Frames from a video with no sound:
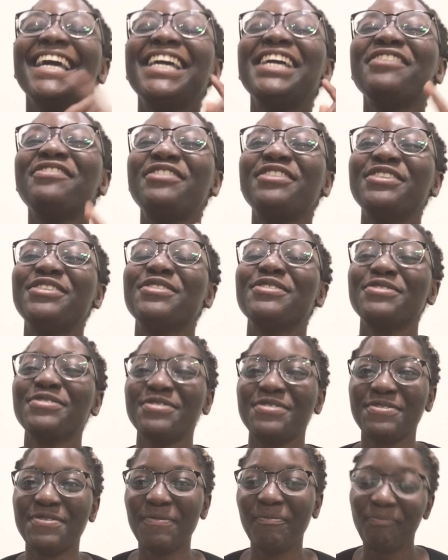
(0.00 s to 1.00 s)
If you don't
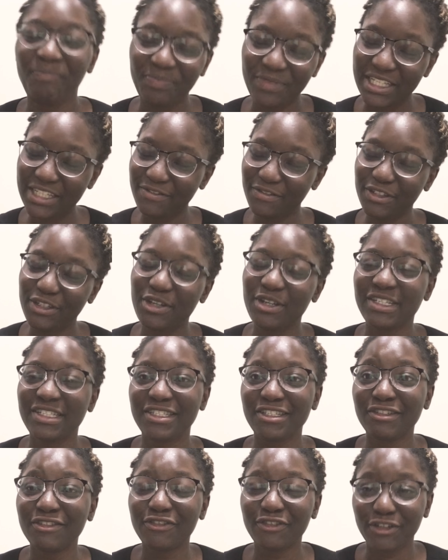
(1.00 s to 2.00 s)
know, this video is
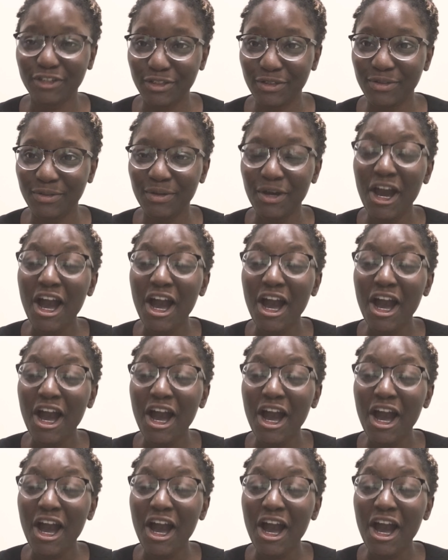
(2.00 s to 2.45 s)
still for you.